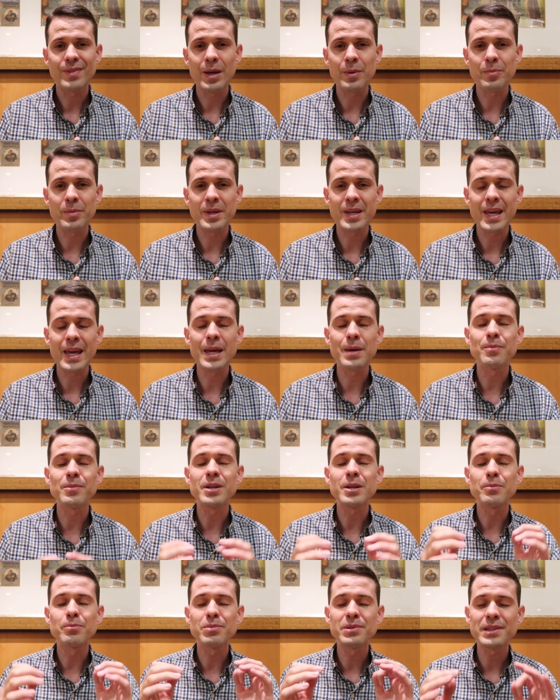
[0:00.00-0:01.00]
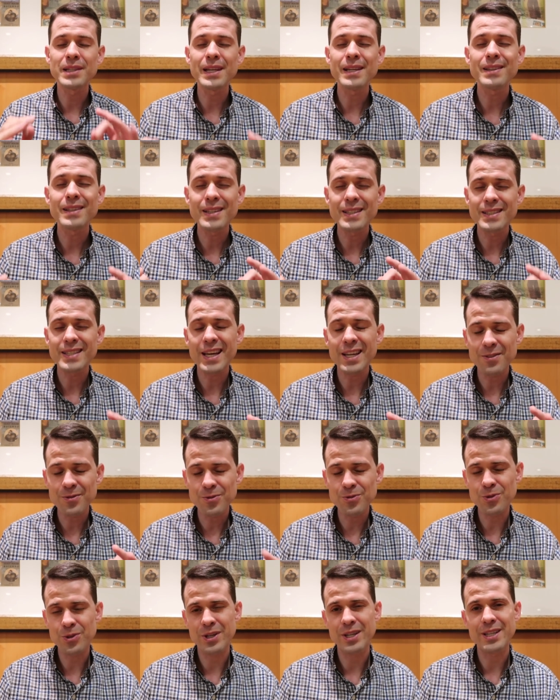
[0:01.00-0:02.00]
and became completely
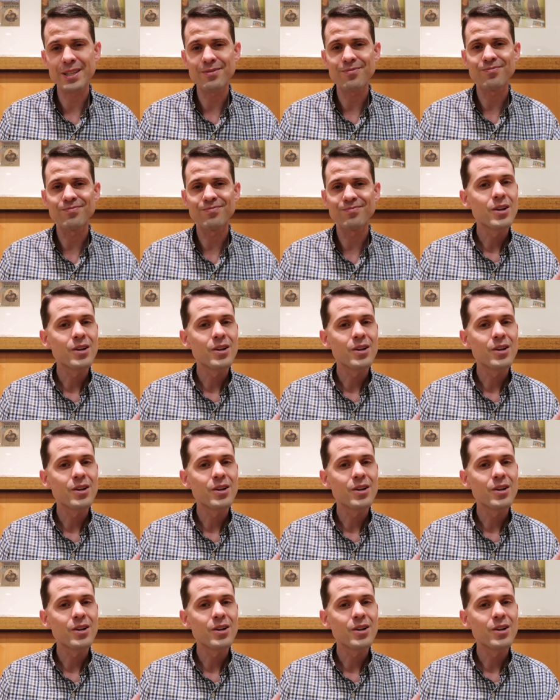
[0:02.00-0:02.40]
debt-free.